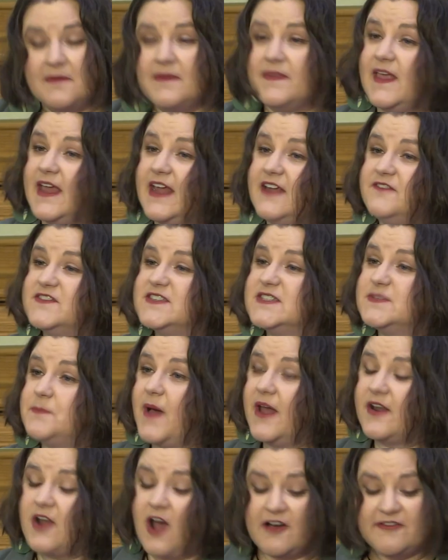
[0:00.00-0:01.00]
They've
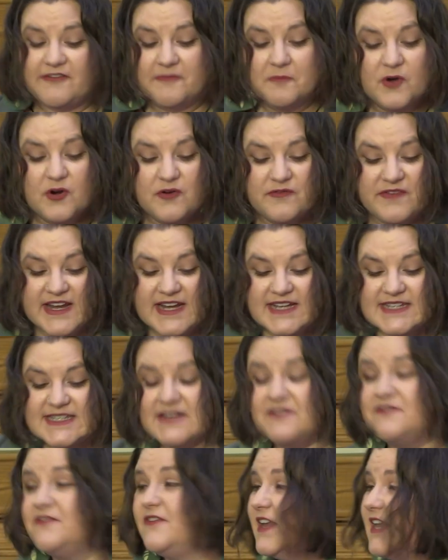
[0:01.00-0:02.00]
spun off movies,
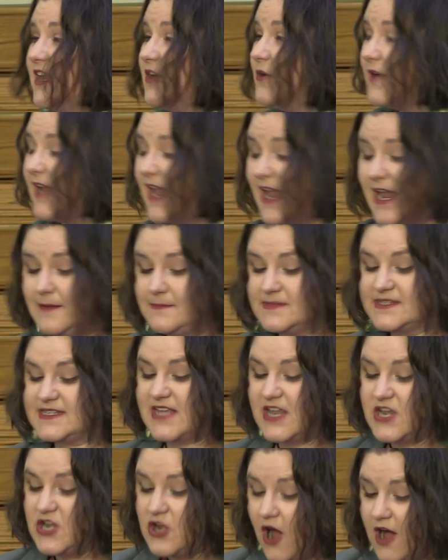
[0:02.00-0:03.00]
video games,
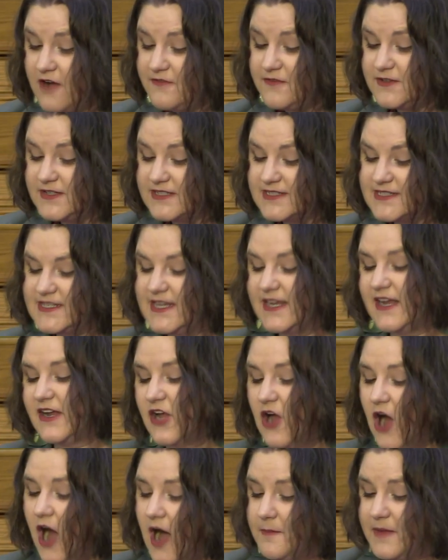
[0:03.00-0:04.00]
novels,
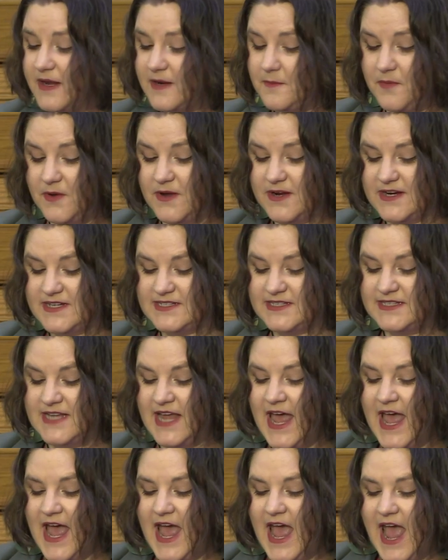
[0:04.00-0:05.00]
comic books,
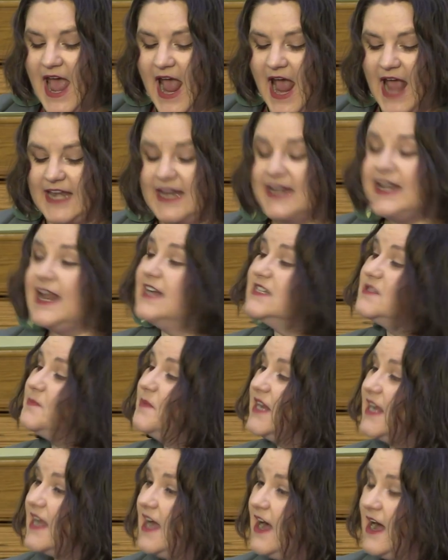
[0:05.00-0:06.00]
and it has
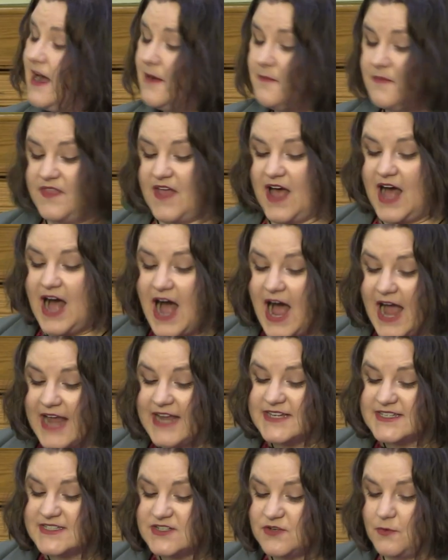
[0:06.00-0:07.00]
become the
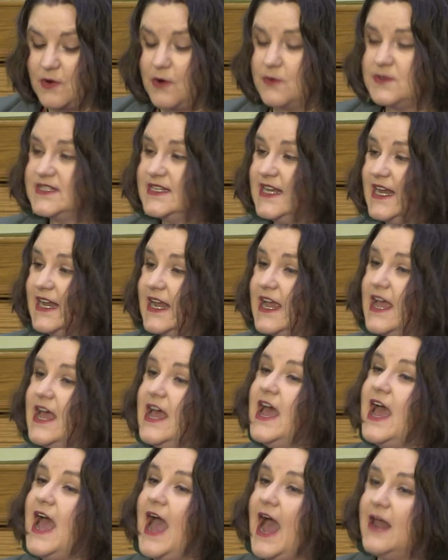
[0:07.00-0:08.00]
highest grossing
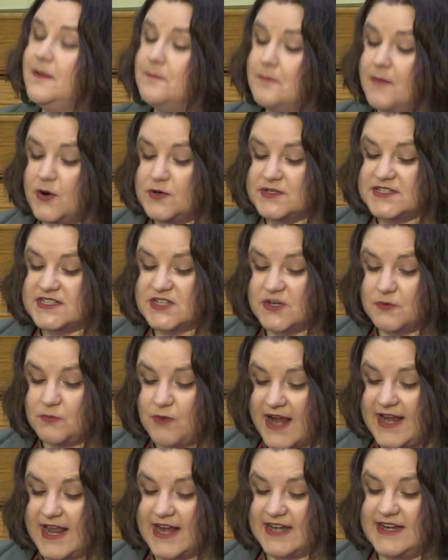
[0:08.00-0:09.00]
and most
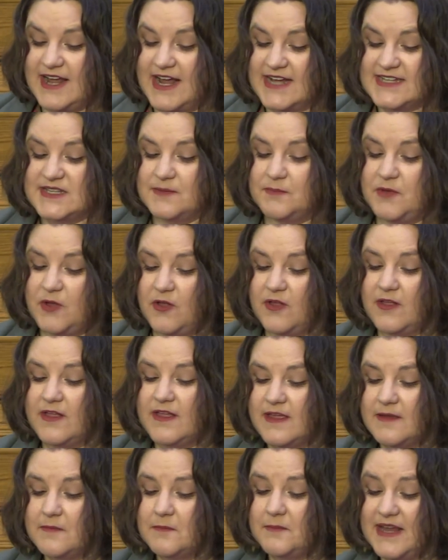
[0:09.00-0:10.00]
recognizable
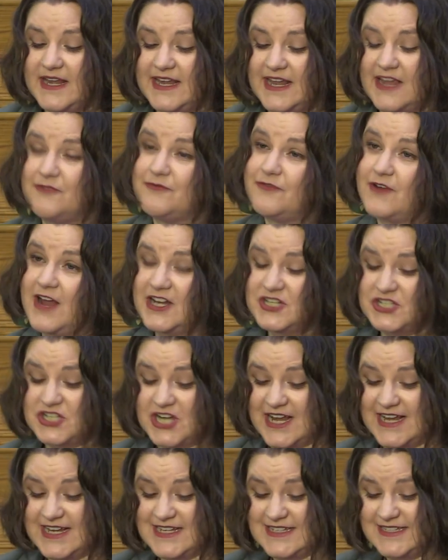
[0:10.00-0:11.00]
media
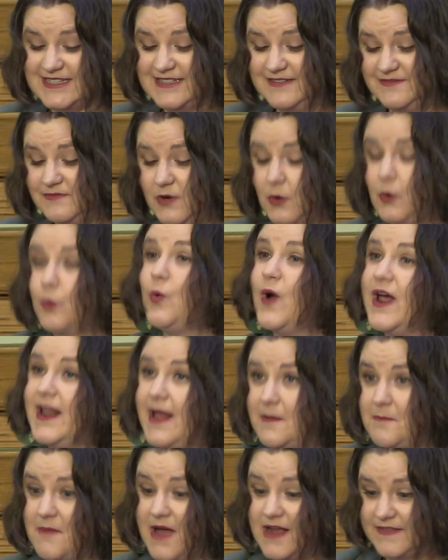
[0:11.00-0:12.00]
franchise, or what
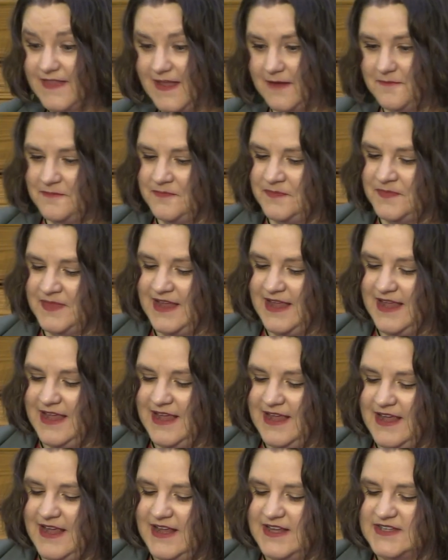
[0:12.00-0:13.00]
among them.
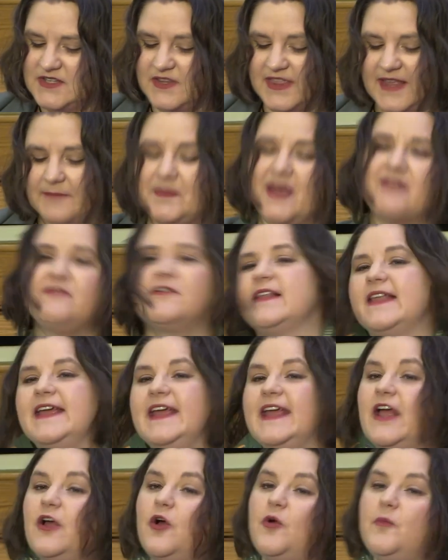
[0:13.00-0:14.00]
So the Beverly
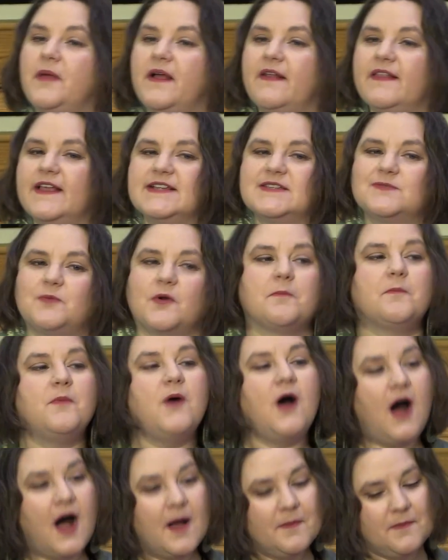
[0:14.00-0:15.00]
Hillbillies were
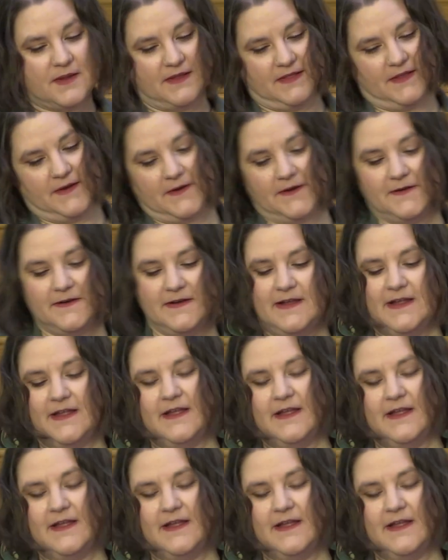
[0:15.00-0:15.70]
popular,